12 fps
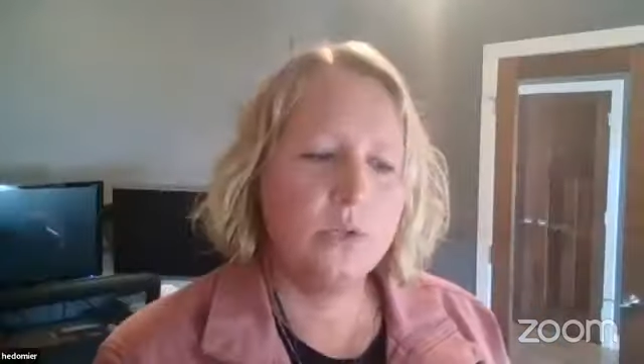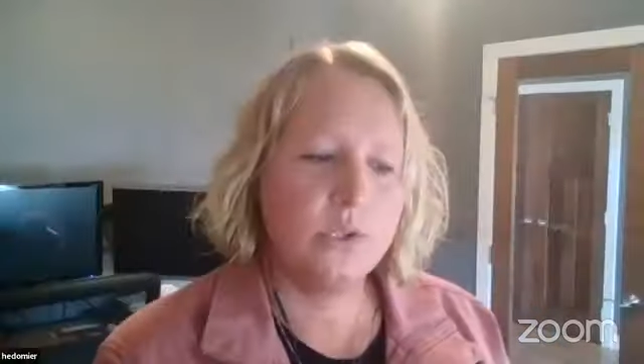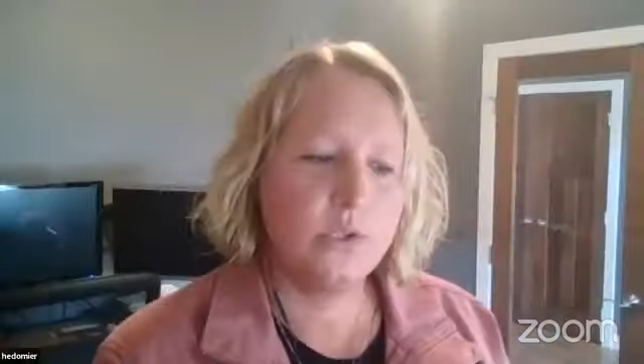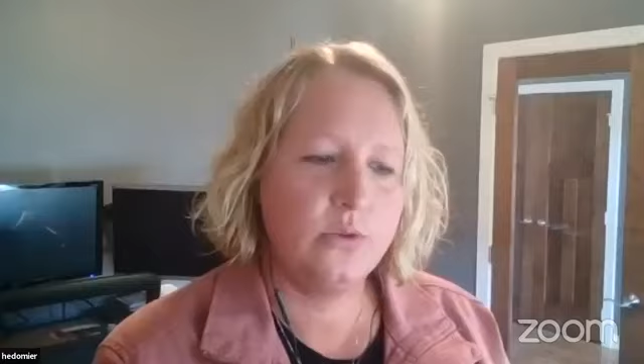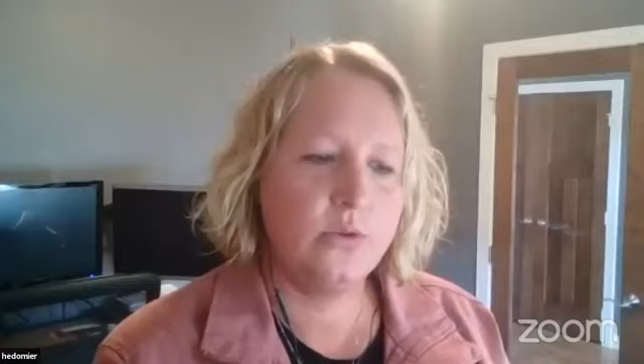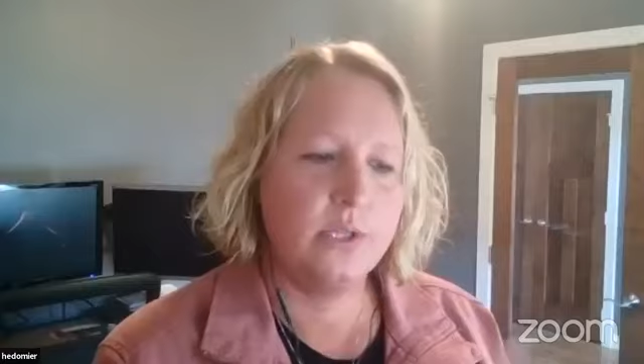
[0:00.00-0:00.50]

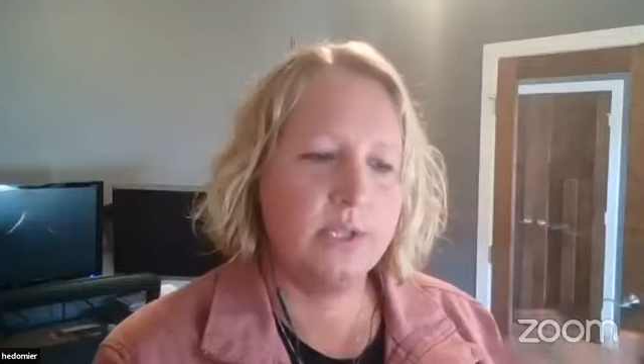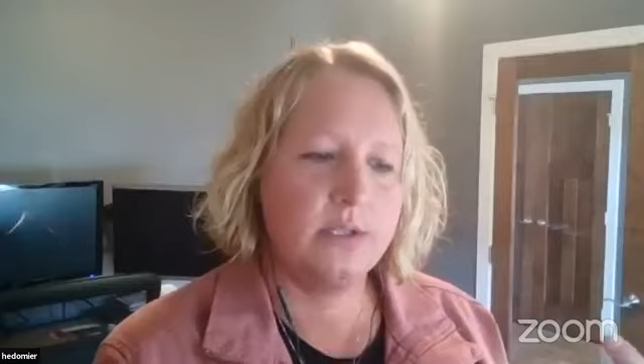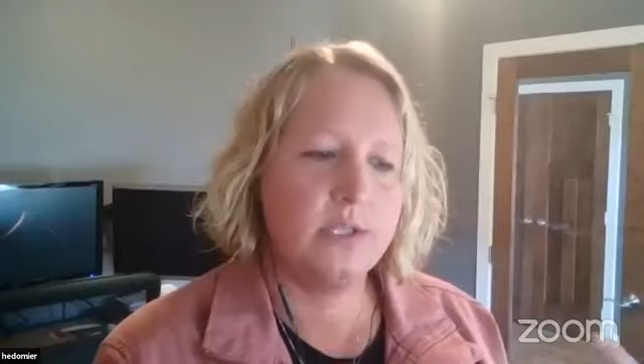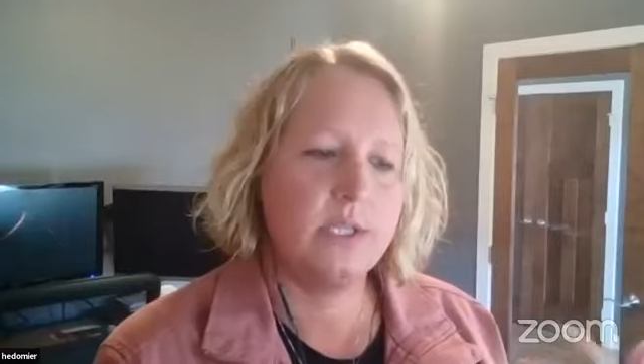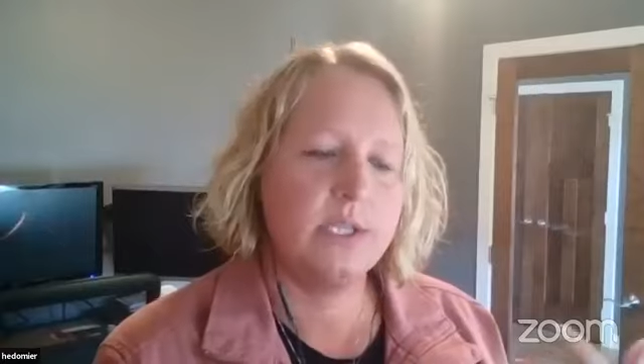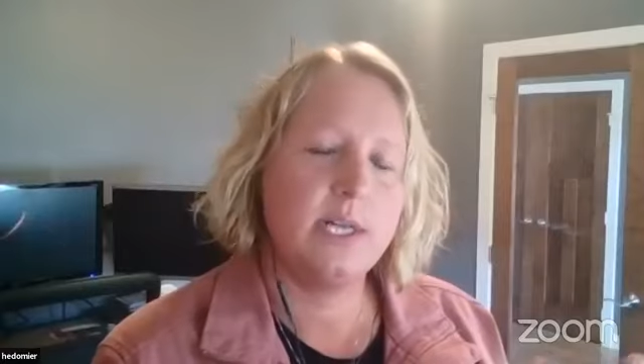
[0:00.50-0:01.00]

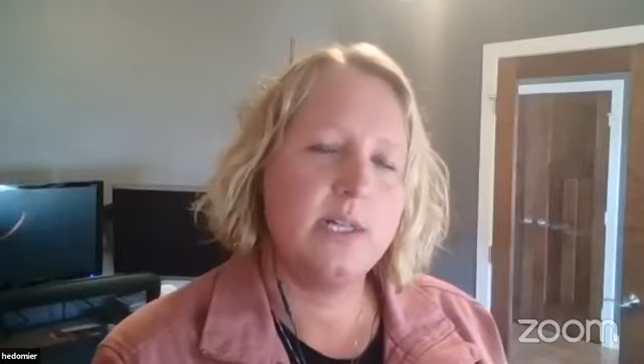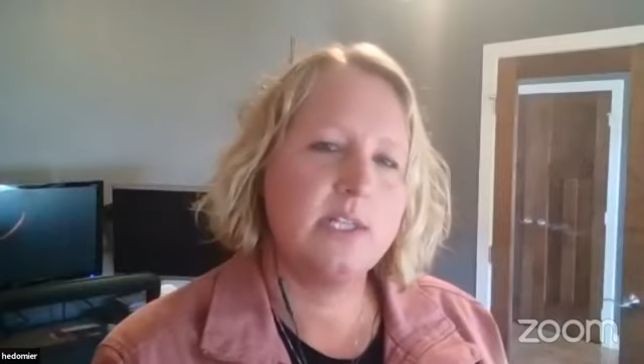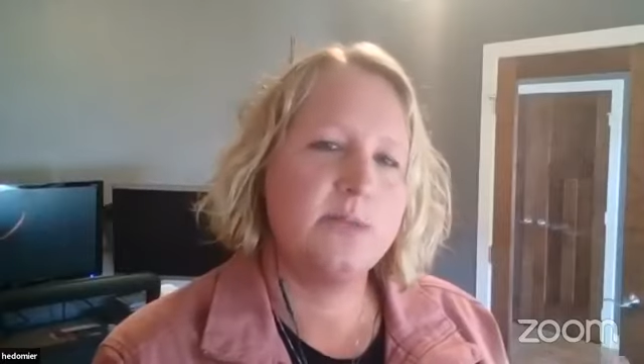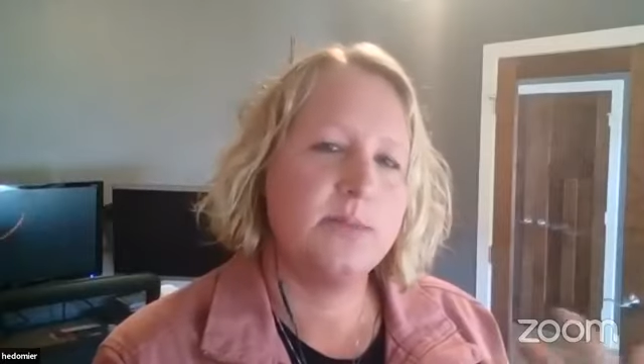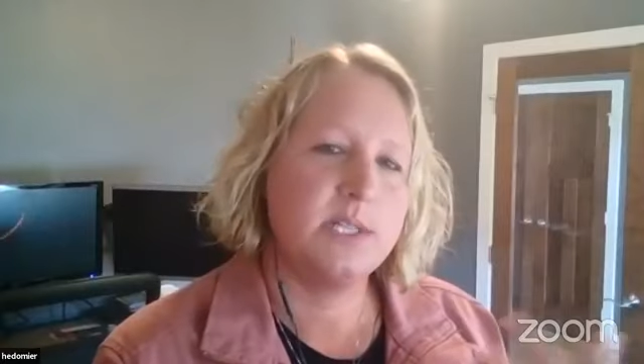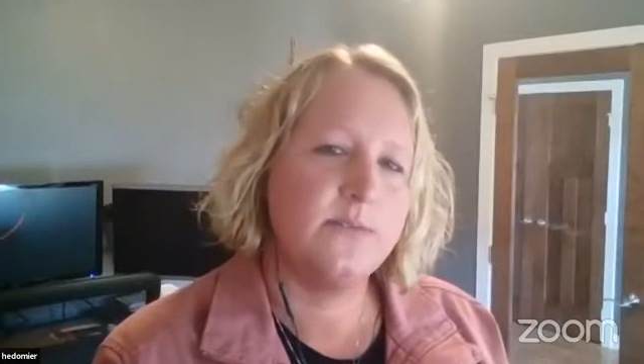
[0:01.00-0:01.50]
students to tell us
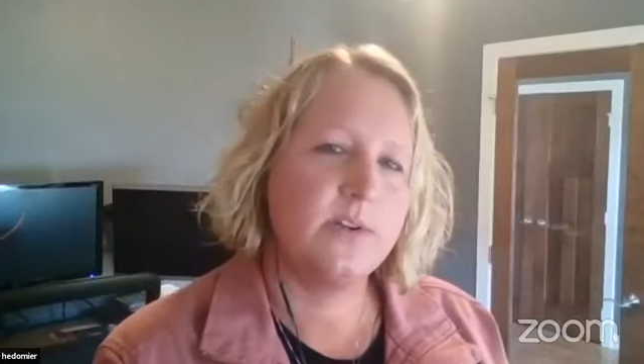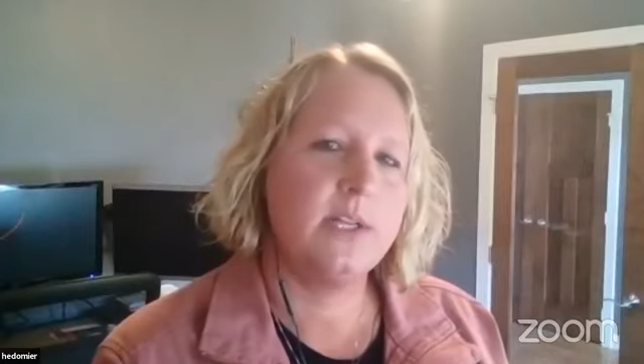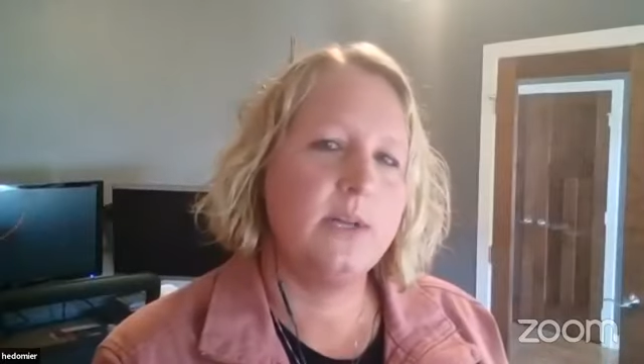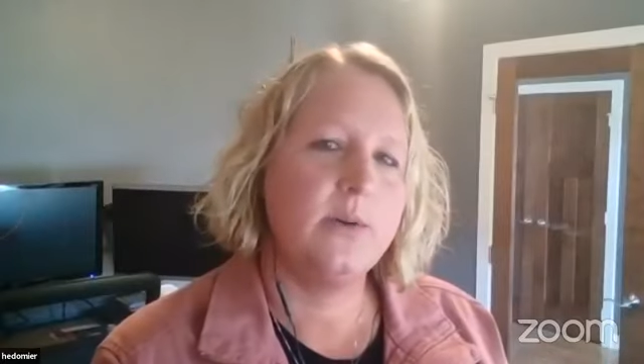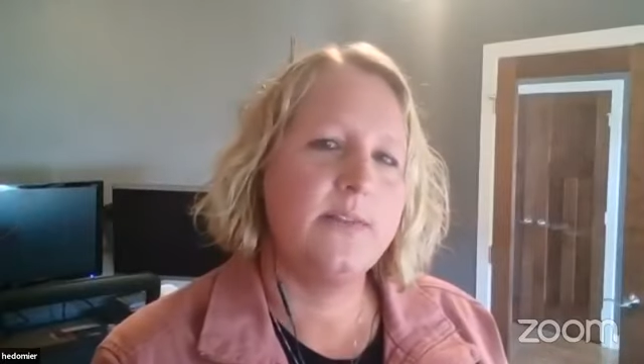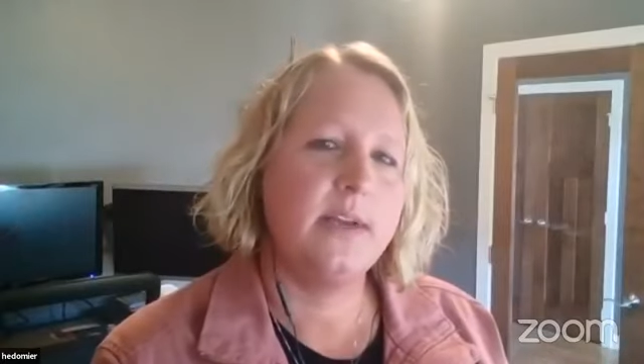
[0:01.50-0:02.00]

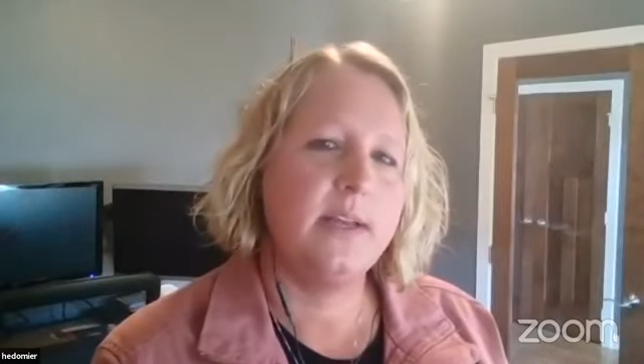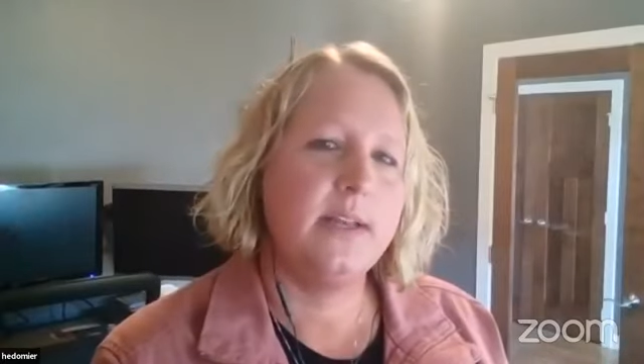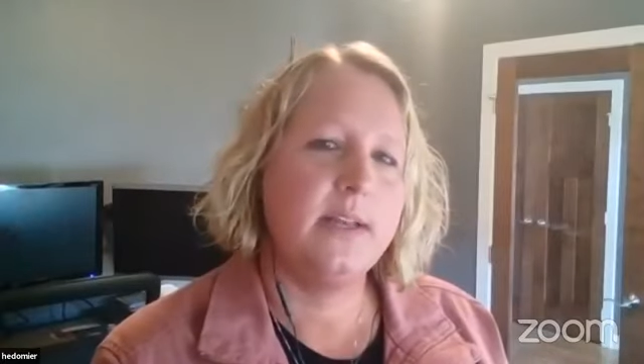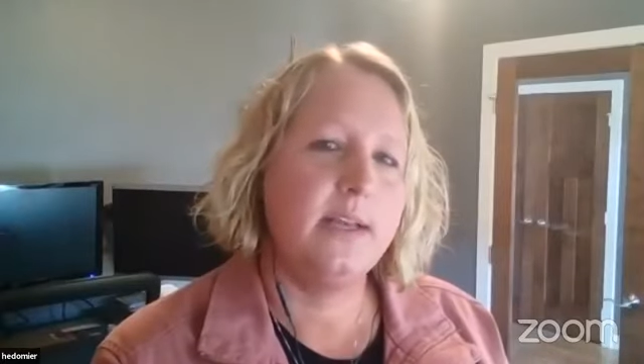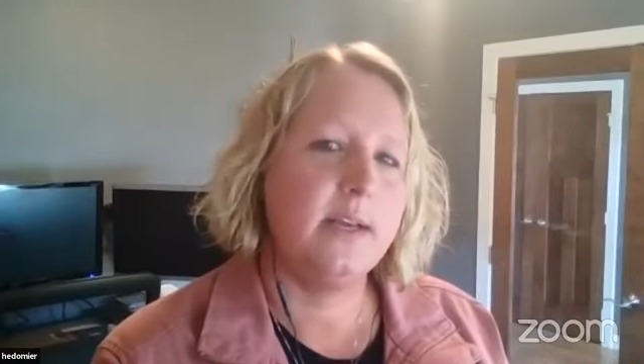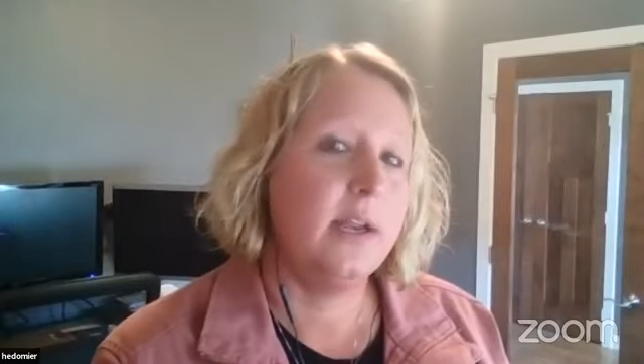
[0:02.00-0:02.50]
specifically what they
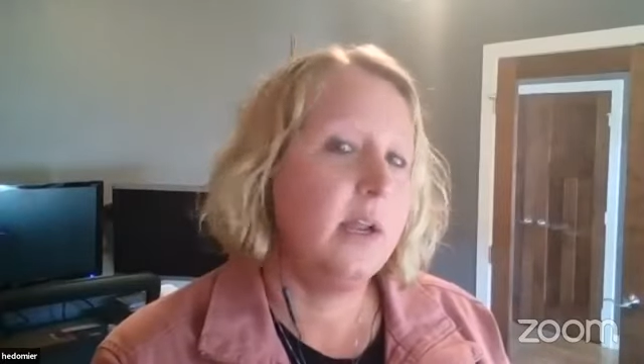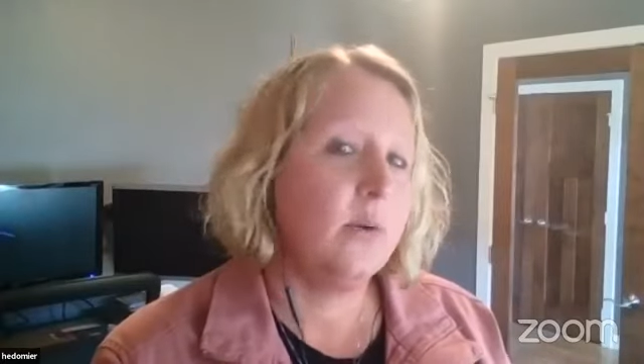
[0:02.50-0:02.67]
need,